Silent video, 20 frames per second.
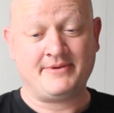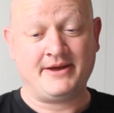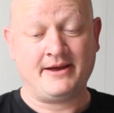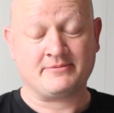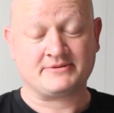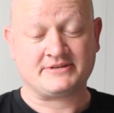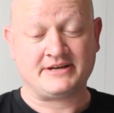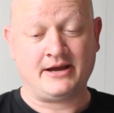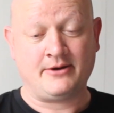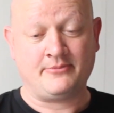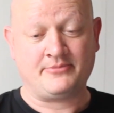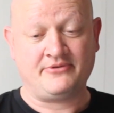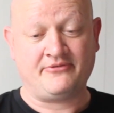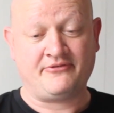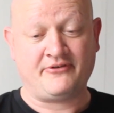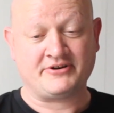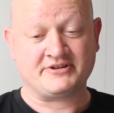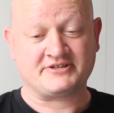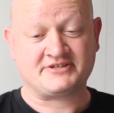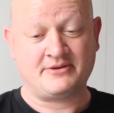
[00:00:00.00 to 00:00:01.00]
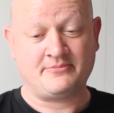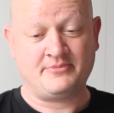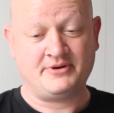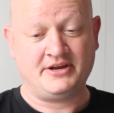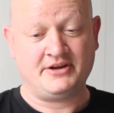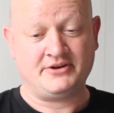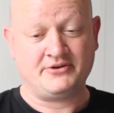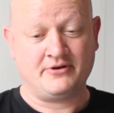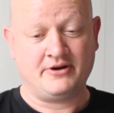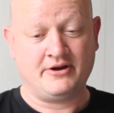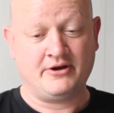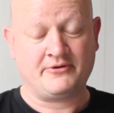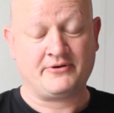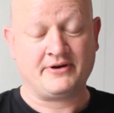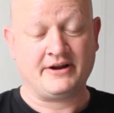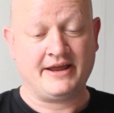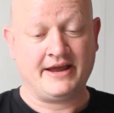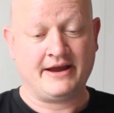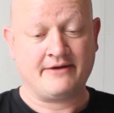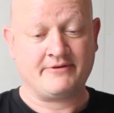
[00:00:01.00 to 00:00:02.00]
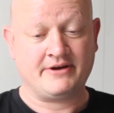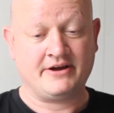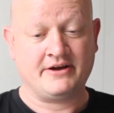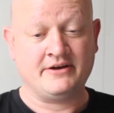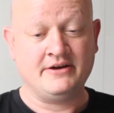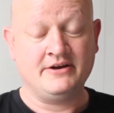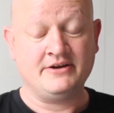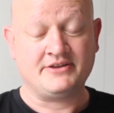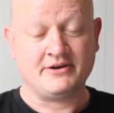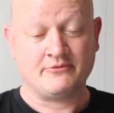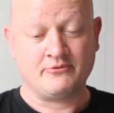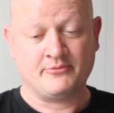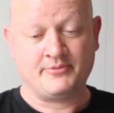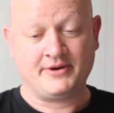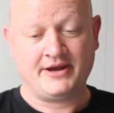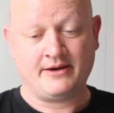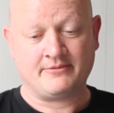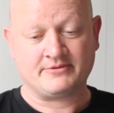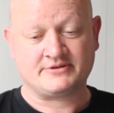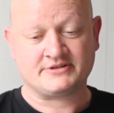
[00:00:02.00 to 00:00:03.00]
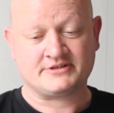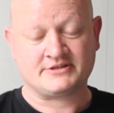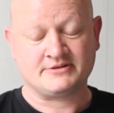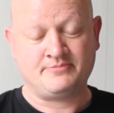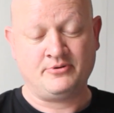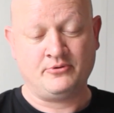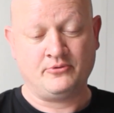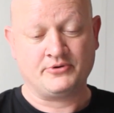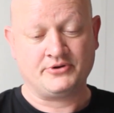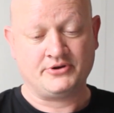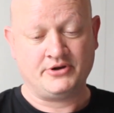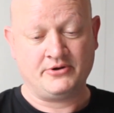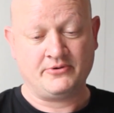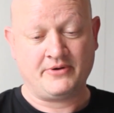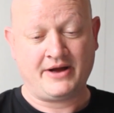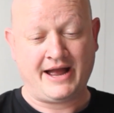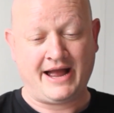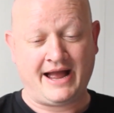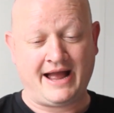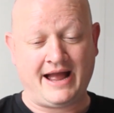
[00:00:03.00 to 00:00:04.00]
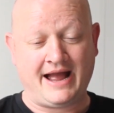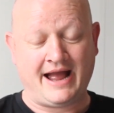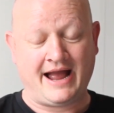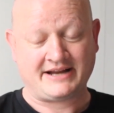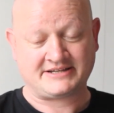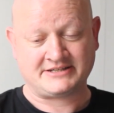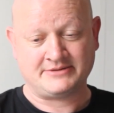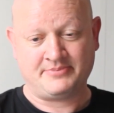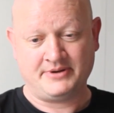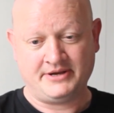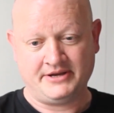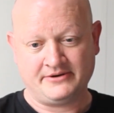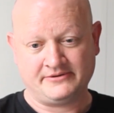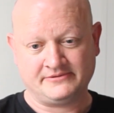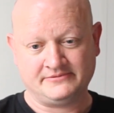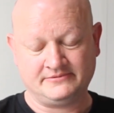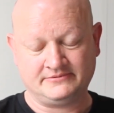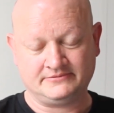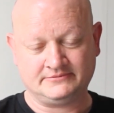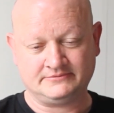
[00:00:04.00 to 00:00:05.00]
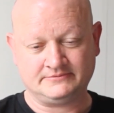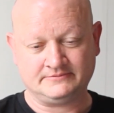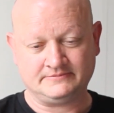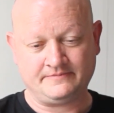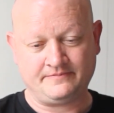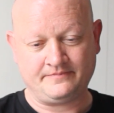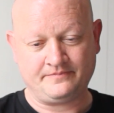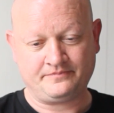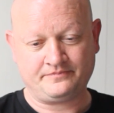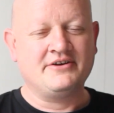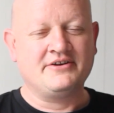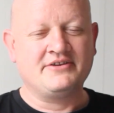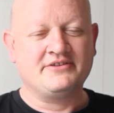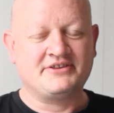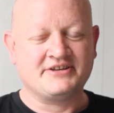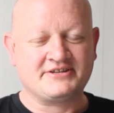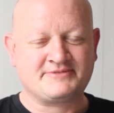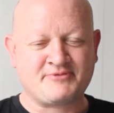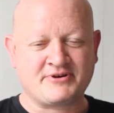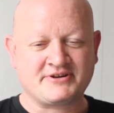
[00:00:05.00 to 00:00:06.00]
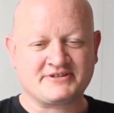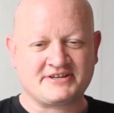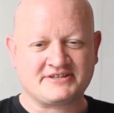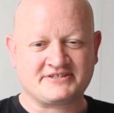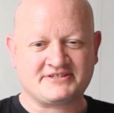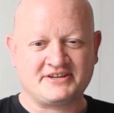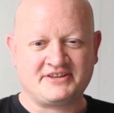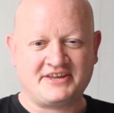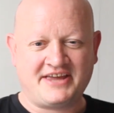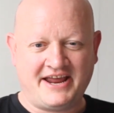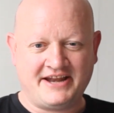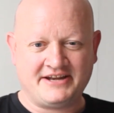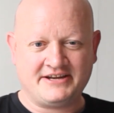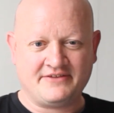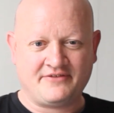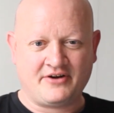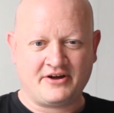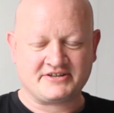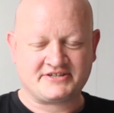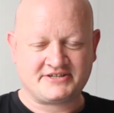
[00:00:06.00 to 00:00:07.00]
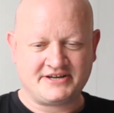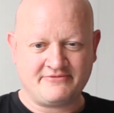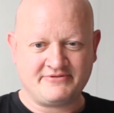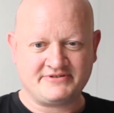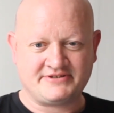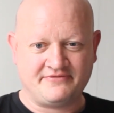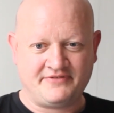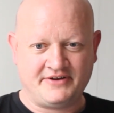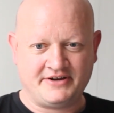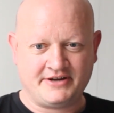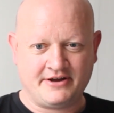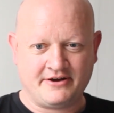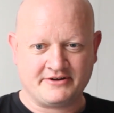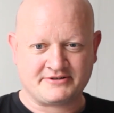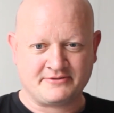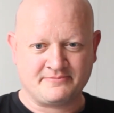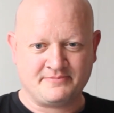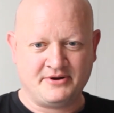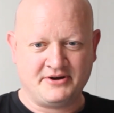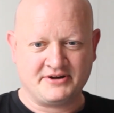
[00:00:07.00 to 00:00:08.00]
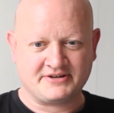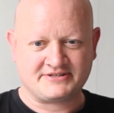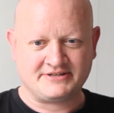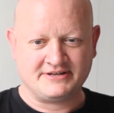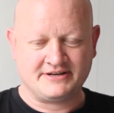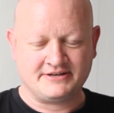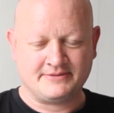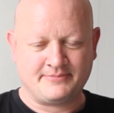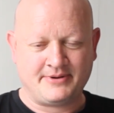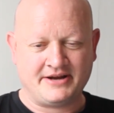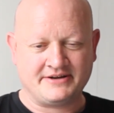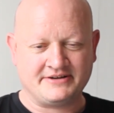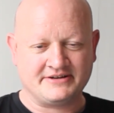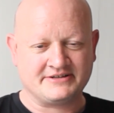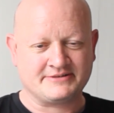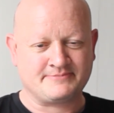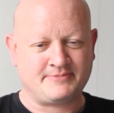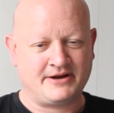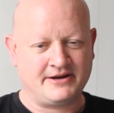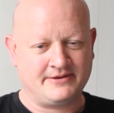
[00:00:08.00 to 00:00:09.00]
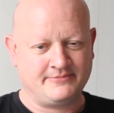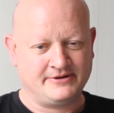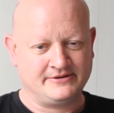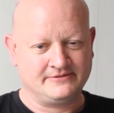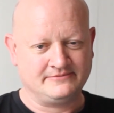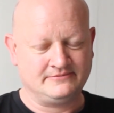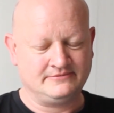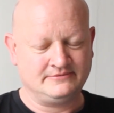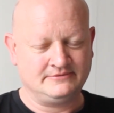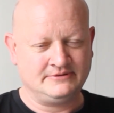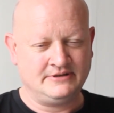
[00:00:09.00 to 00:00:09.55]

be able to help you find somebody in your local area that will be able to support you at appeal. This brings us to the end of our series of videos on personal independence payment.